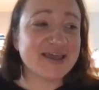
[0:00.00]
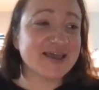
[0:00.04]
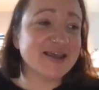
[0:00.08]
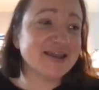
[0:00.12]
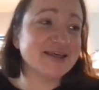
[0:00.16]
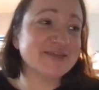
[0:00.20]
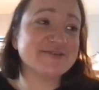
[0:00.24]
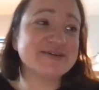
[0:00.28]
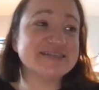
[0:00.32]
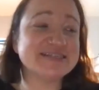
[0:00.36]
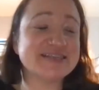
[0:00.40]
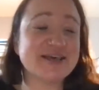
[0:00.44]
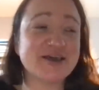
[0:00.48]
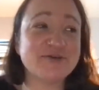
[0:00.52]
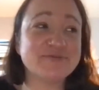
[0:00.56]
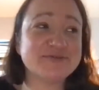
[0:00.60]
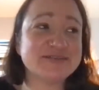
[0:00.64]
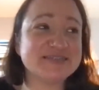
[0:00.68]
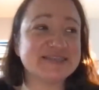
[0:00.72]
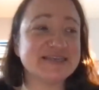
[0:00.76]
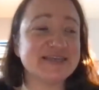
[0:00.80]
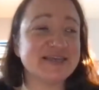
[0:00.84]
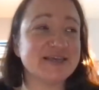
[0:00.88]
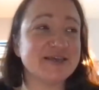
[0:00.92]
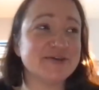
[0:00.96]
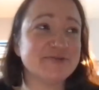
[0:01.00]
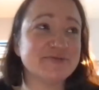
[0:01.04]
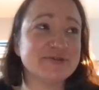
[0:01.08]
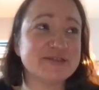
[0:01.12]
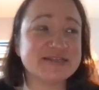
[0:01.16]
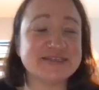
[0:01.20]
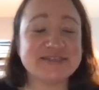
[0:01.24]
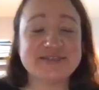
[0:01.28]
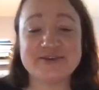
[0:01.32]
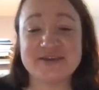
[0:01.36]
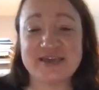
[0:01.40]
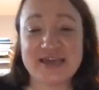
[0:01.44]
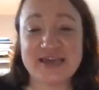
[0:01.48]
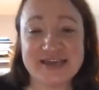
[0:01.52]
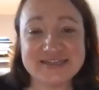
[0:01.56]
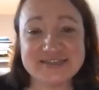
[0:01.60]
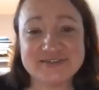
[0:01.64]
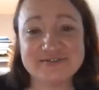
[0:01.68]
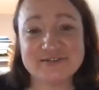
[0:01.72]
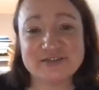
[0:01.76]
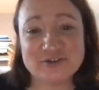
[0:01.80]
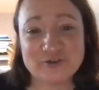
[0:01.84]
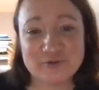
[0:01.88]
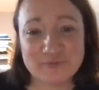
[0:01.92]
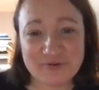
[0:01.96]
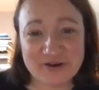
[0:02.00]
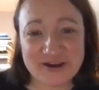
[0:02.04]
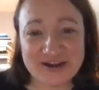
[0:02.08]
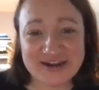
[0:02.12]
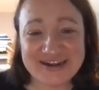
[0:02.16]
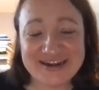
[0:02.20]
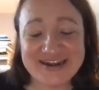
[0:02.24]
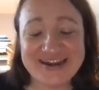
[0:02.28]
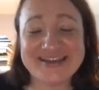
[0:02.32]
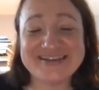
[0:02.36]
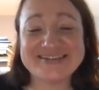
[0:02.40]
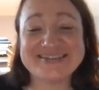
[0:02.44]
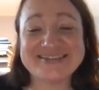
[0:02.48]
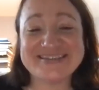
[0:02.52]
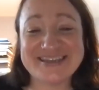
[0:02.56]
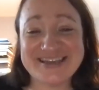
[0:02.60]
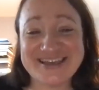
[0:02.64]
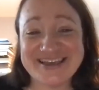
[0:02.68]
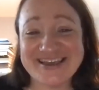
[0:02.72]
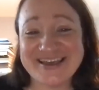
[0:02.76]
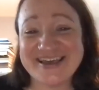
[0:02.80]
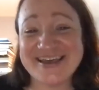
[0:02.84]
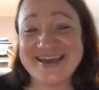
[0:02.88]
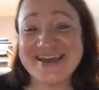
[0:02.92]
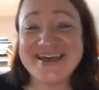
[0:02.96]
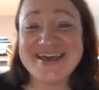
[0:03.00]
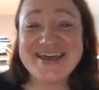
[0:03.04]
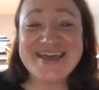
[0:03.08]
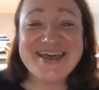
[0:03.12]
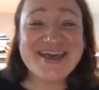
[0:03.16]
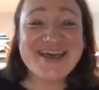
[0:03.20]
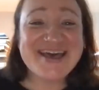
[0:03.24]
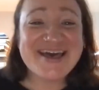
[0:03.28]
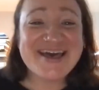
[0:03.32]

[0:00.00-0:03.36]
And otherwise, I hope to see you with a suitcase of shortbread next year. You